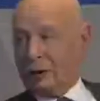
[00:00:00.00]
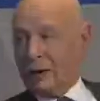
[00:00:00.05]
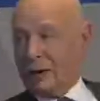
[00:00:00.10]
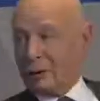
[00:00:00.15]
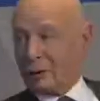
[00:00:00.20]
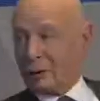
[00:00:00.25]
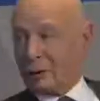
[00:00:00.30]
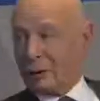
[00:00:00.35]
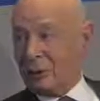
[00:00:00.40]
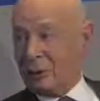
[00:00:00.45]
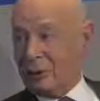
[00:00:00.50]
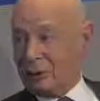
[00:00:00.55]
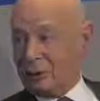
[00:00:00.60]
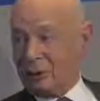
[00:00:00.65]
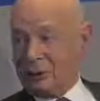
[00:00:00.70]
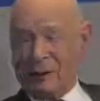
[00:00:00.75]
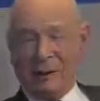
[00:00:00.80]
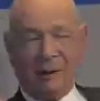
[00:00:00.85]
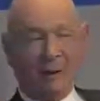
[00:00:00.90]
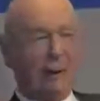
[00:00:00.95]
nature.
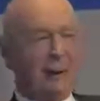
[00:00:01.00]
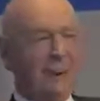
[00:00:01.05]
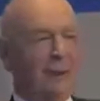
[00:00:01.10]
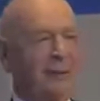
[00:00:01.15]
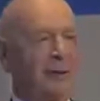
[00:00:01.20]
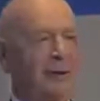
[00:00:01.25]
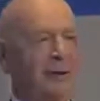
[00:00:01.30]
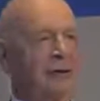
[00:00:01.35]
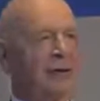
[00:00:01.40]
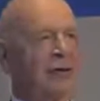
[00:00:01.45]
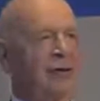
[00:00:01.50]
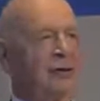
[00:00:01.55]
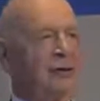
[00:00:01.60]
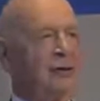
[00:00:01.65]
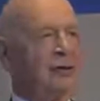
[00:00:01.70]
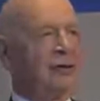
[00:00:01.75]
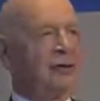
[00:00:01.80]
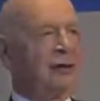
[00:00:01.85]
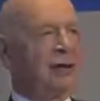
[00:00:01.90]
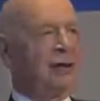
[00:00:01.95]
But
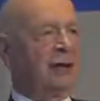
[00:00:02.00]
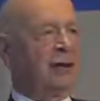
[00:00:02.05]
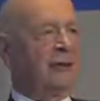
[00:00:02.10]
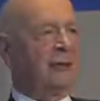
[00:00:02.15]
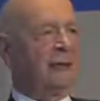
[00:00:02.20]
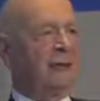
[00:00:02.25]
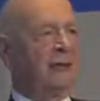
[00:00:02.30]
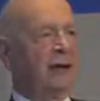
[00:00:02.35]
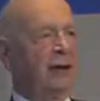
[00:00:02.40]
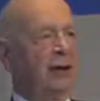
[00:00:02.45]
then you have